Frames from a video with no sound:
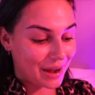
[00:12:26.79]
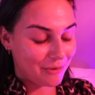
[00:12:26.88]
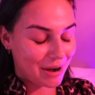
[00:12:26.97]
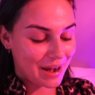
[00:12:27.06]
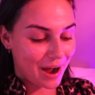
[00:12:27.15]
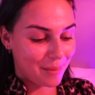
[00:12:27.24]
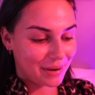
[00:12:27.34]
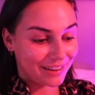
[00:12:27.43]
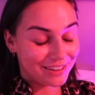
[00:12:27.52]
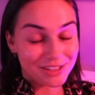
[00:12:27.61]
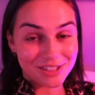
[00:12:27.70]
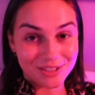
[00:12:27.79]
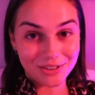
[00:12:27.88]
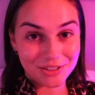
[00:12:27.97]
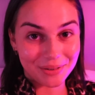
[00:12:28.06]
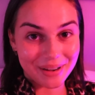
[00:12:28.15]
I wake up and I just
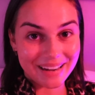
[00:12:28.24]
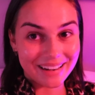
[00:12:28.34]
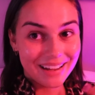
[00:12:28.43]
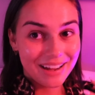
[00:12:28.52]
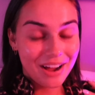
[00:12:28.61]
start doing